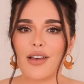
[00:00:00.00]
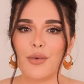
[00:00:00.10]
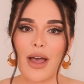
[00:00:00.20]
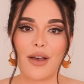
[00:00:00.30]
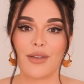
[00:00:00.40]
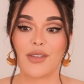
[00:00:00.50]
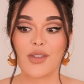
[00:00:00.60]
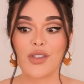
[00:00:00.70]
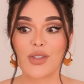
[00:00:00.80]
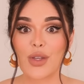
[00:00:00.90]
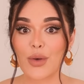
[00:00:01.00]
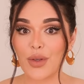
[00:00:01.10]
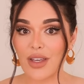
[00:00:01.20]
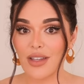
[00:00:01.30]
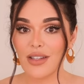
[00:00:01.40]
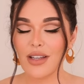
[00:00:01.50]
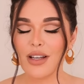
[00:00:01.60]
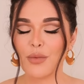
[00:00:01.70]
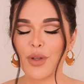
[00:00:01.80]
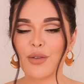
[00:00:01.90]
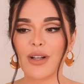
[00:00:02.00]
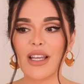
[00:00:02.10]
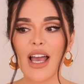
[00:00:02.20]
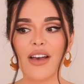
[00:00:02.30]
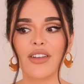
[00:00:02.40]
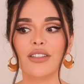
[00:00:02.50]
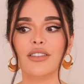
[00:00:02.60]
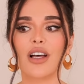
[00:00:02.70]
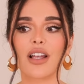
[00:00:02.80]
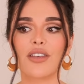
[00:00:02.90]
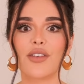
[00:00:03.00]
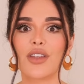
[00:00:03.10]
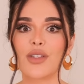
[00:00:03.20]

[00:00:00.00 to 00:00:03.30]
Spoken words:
Wow, this is so good. We already have a lot of